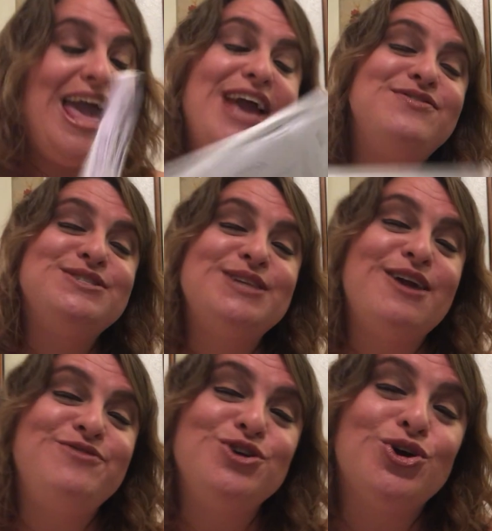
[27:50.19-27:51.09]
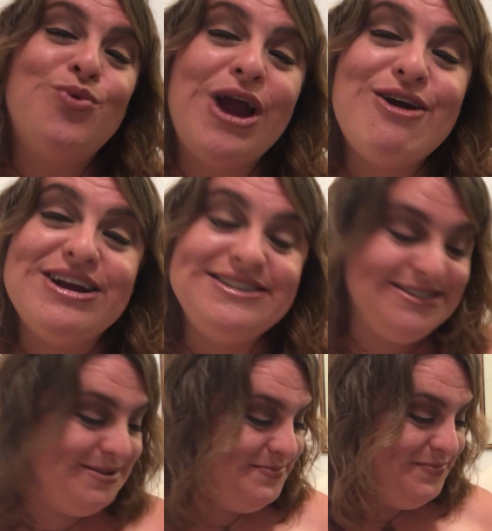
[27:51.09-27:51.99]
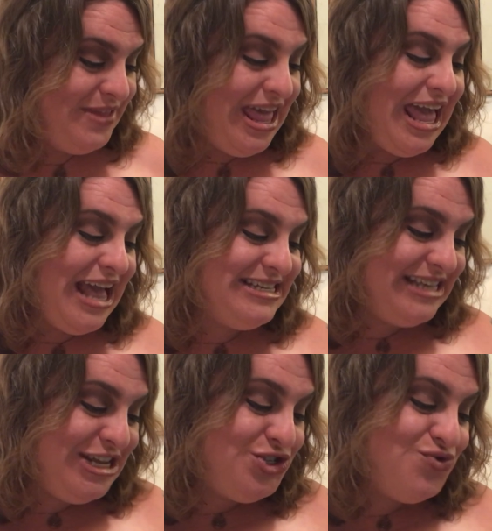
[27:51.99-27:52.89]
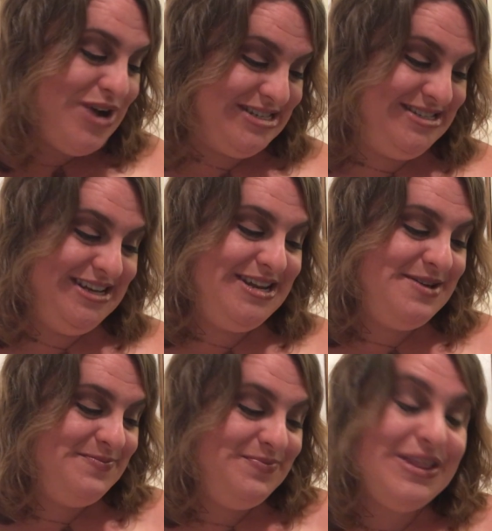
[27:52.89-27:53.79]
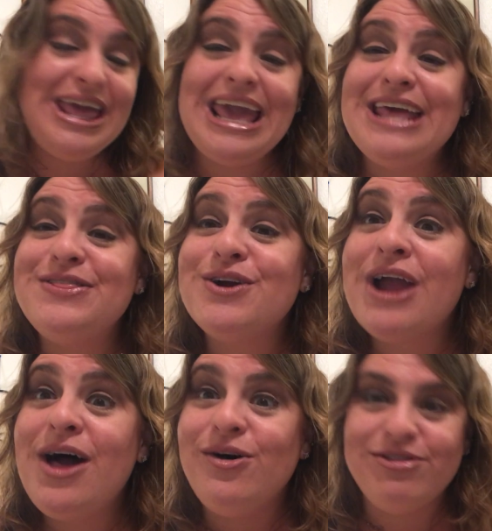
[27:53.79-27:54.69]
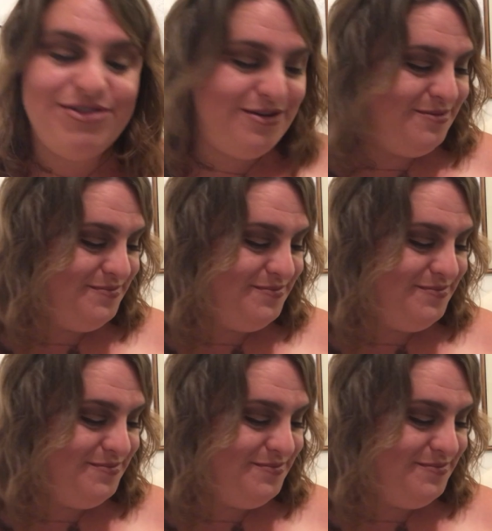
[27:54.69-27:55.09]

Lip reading: If your querent is interested in their health,